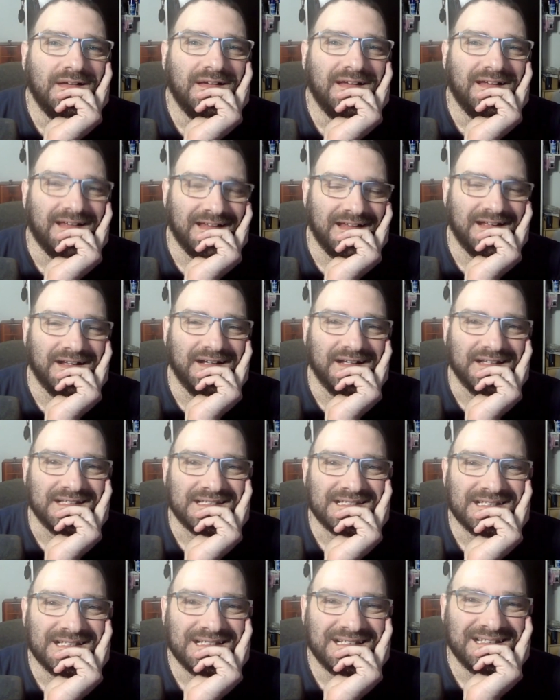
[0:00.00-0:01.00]
Hey
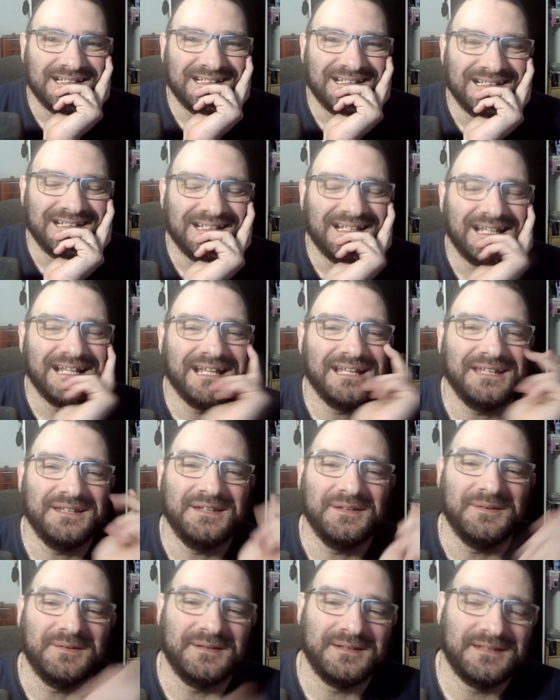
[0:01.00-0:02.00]
guys, how you
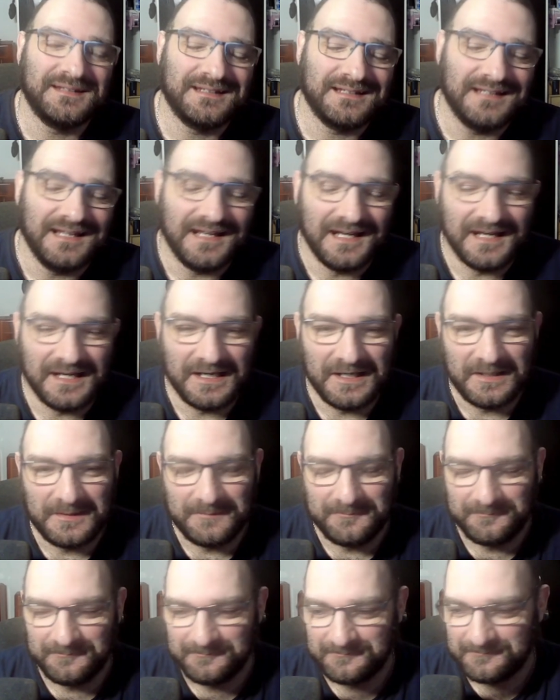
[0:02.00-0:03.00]
doing? Um,